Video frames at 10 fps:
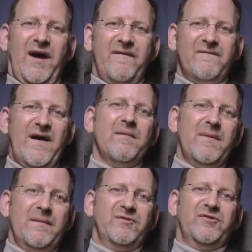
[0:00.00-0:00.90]
I found
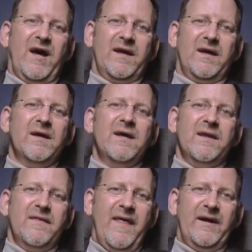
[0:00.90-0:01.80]
my Messiah.
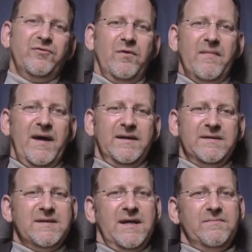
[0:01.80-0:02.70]
That's where my
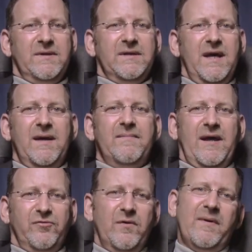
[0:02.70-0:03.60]
contentment came.
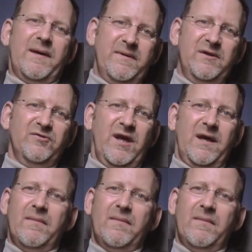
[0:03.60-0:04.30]
That's where my peace came.